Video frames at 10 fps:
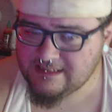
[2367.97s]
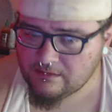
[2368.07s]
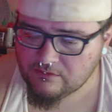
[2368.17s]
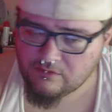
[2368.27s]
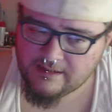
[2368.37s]

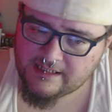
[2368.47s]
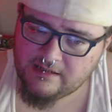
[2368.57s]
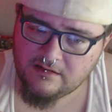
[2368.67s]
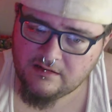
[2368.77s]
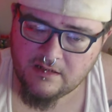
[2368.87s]
like orange
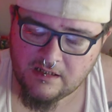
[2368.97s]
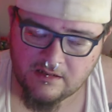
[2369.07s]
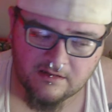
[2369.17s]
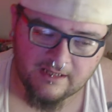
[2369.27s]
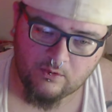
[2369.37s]
juice. You know,
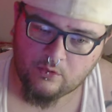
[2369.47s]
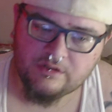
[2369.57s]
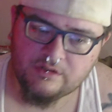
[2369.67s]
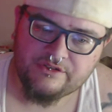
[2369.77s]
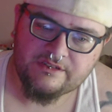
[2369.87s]
that's when
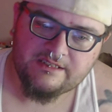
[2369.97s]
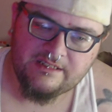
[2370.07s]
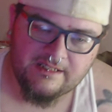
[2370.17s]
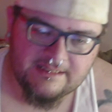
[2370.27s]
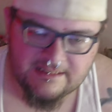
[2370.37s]
you're having a
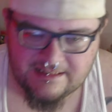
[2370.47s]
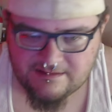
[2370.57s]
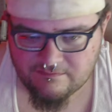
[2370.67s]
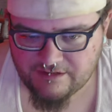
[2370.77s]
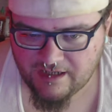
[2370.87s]
sugar
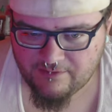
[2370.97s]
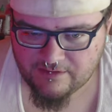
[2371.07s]
crash